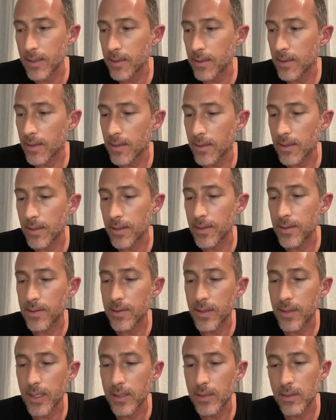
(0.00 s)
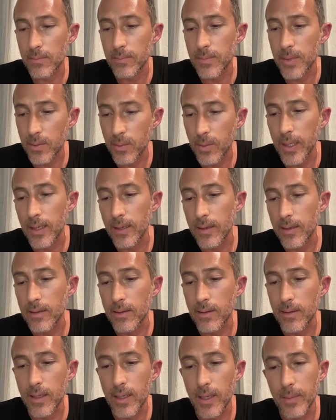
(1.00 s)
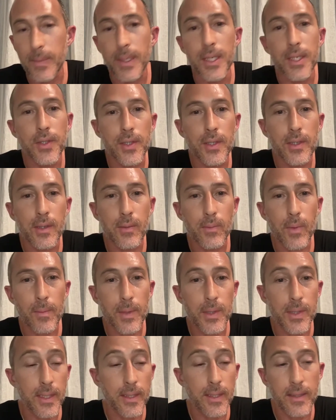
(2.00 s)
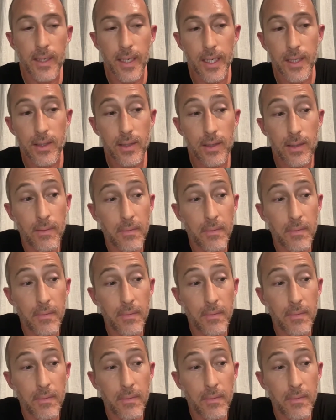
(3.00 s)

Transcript: a distinction between the image and the representation.